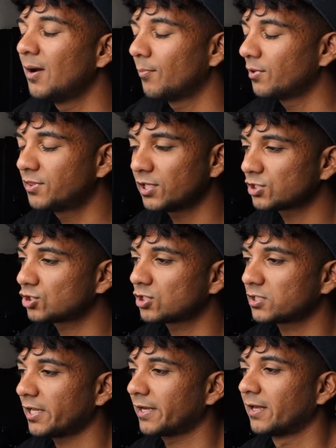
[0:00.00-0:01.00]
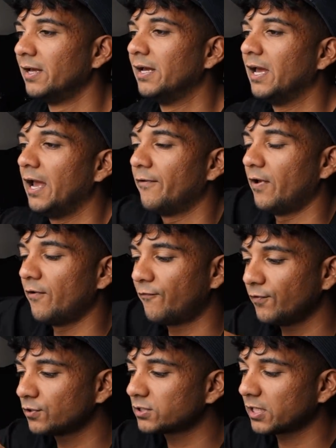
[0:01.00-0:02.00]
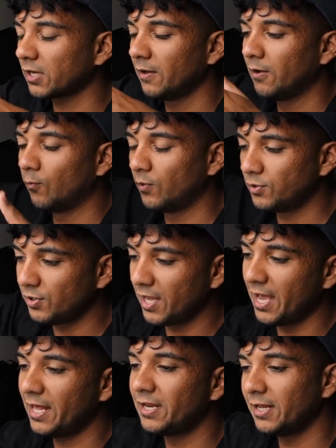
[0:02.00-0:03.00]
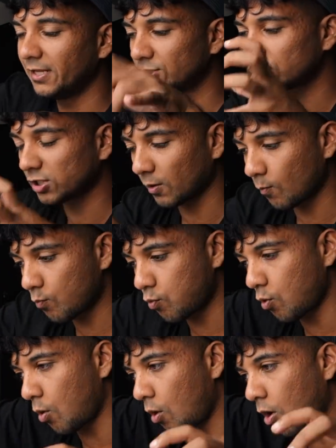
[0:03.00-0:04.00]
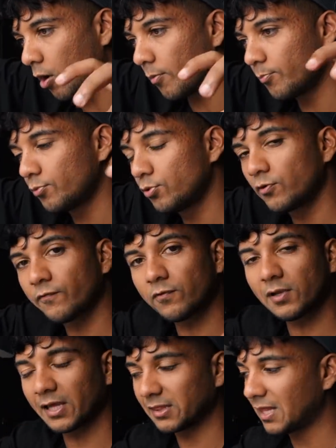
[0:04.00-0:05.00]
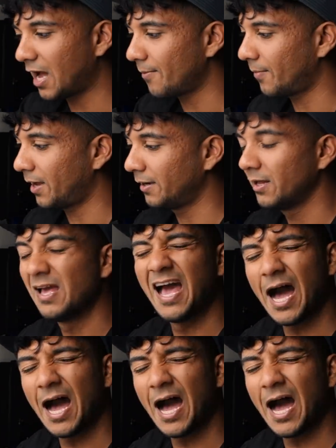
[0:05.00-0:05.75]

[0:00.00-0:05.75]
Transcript: but this just like, it feels like when you hit it, it's just like, whew, beautiful like that, man.